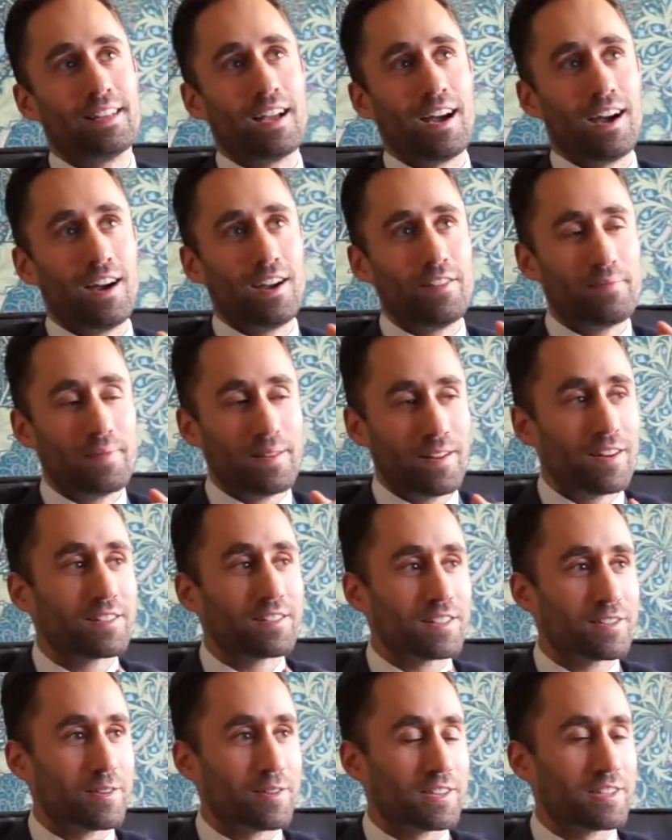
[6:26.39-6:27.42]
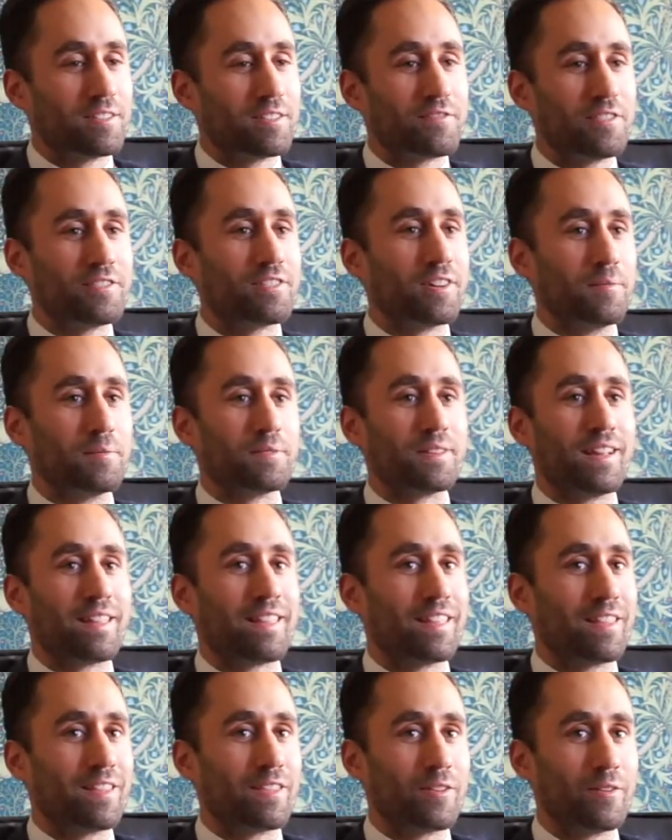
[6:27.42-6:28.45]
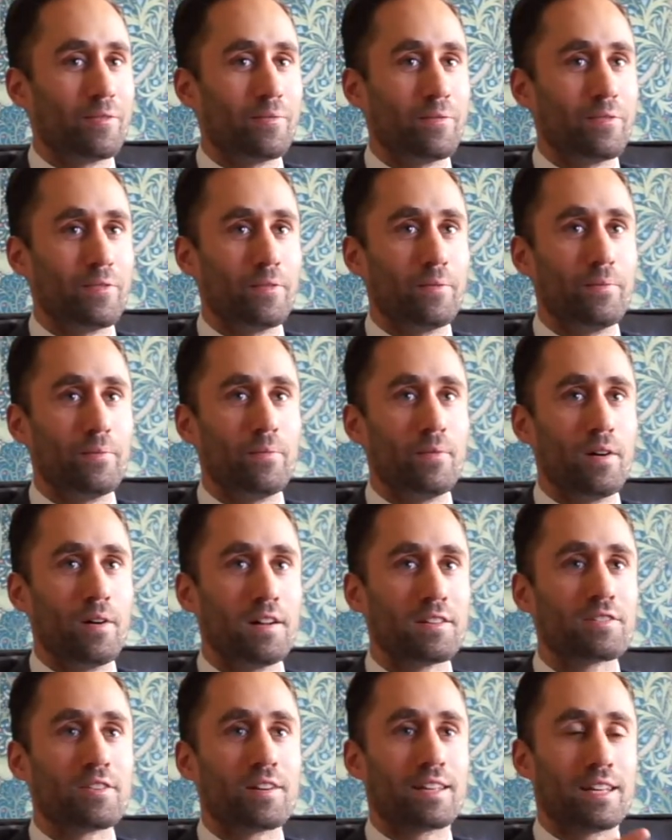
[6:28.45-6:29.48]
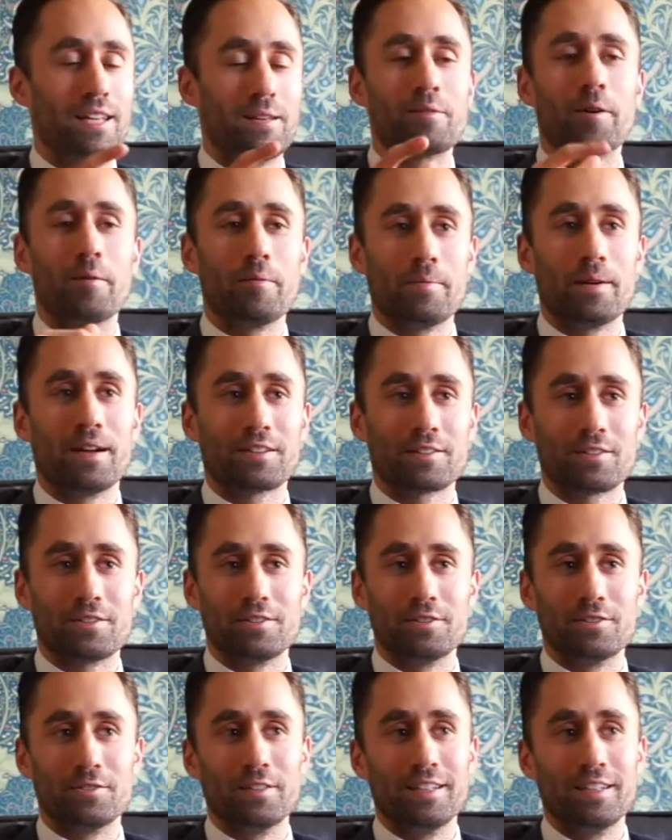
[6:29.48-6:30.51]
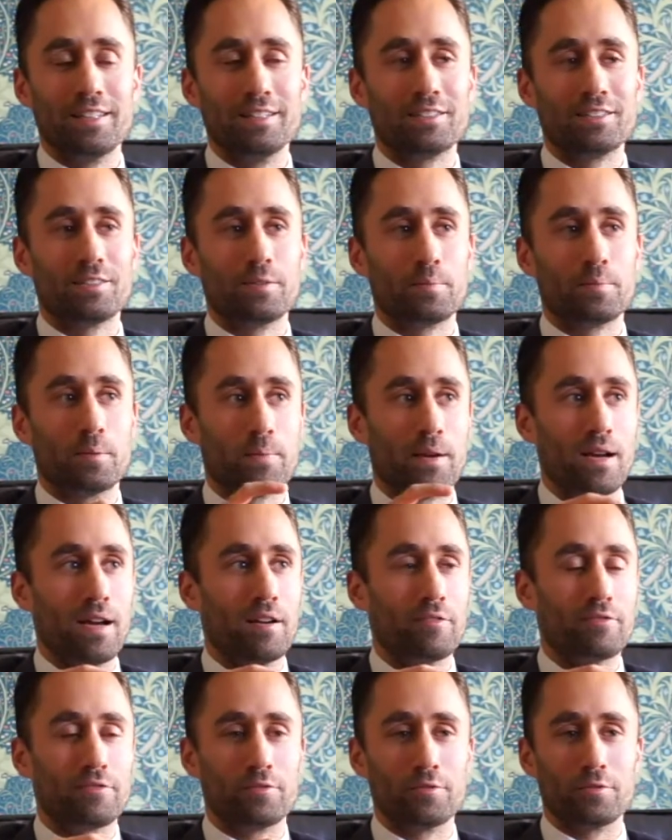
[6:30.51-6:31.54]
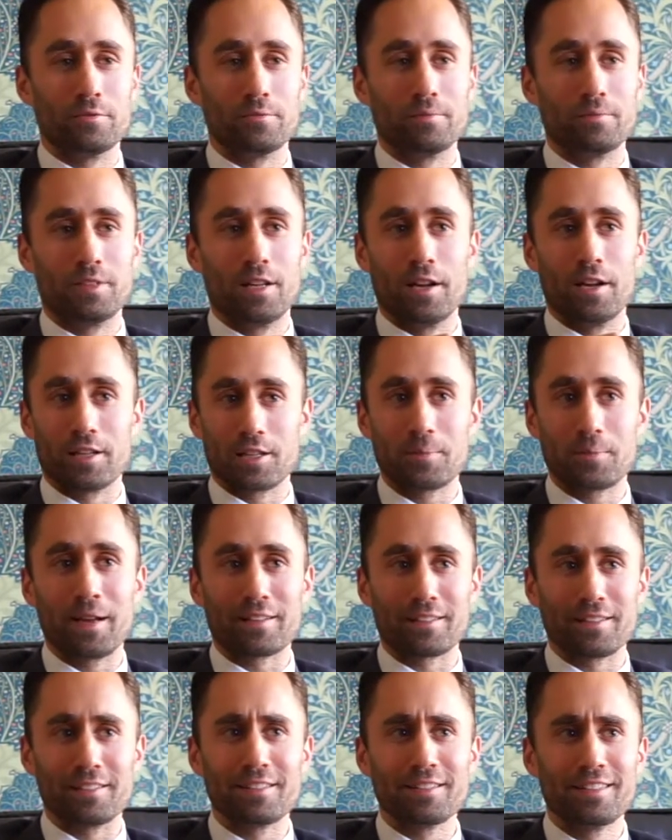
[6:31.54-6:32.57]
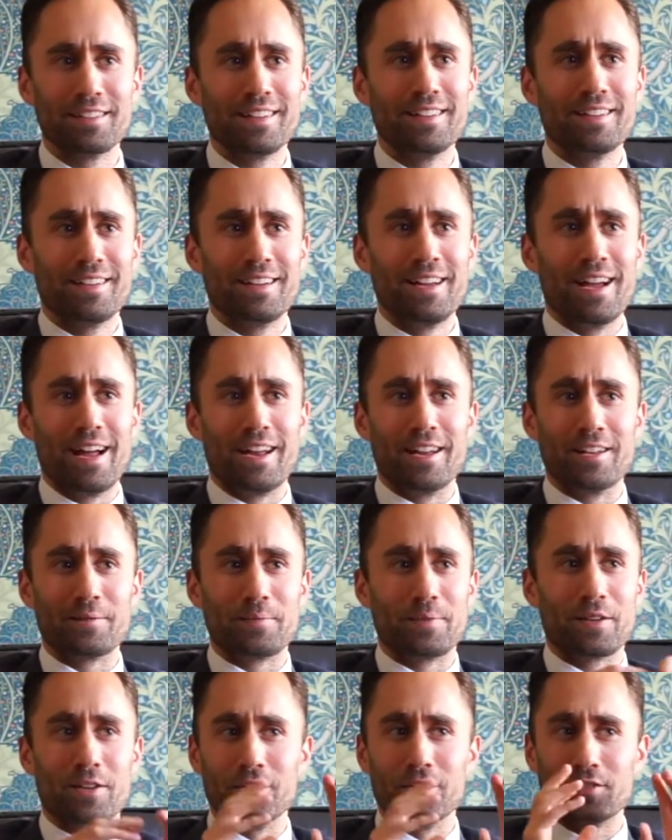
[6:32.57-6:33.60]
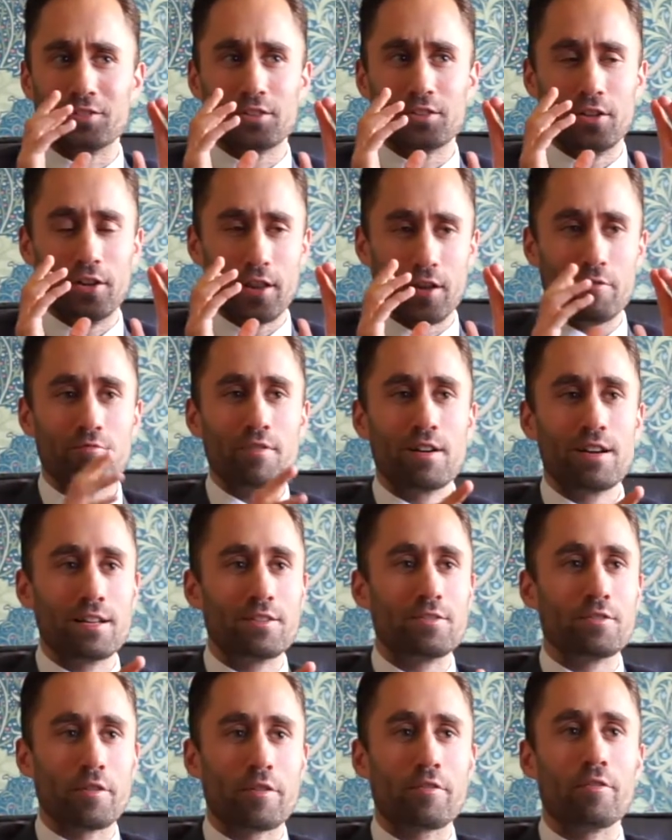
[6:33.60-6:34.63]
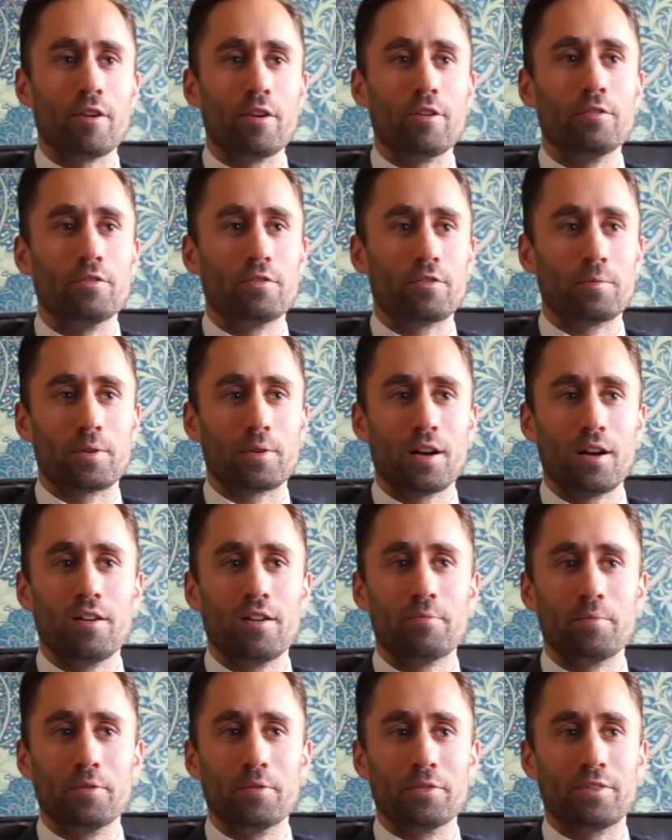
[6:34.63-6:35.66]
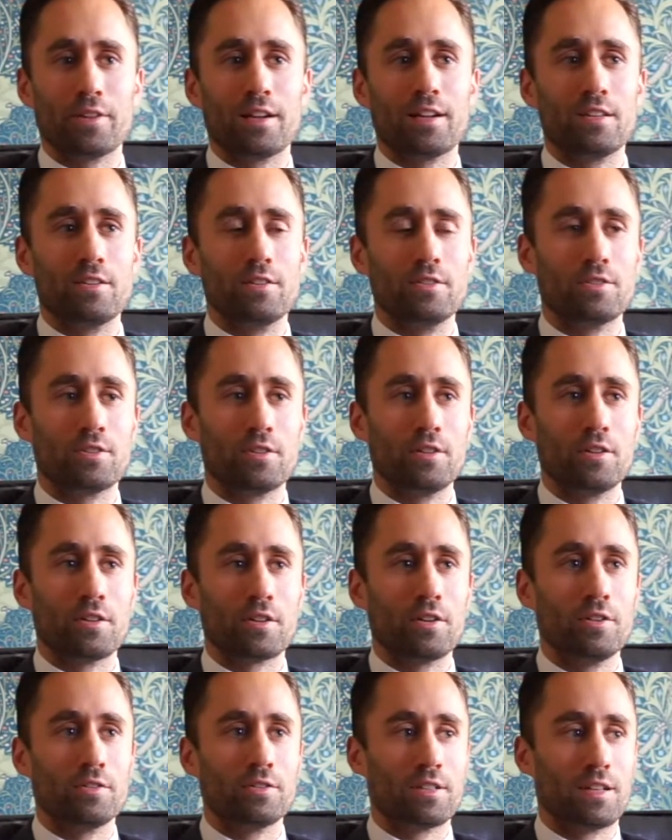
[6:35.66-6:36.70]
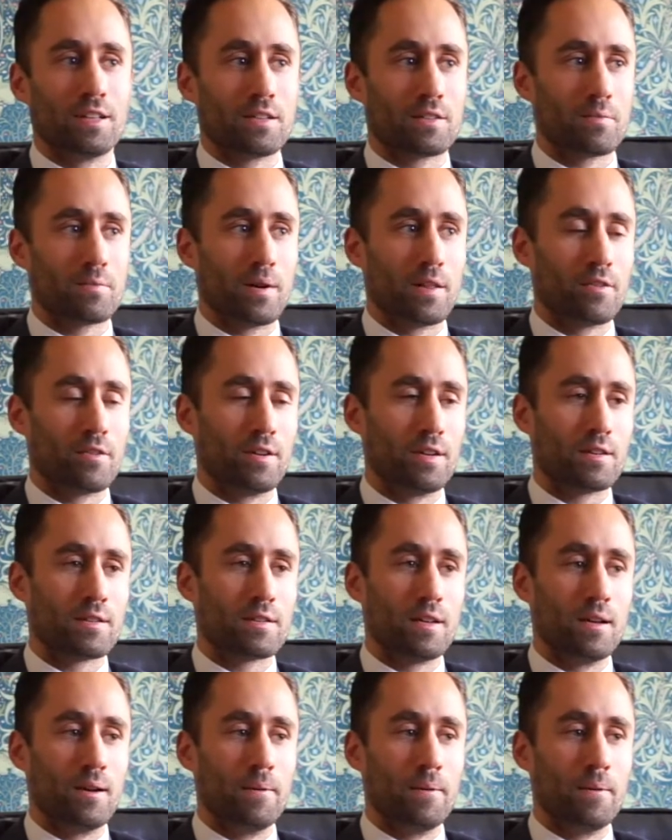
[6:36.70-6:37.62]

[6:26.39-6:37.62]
I've been asked this question a few times, and I think the answer I keep coming back to is to prepare for the unexpected. And that's because, you know, they really do throw some curveballs at you during the contest, whether it's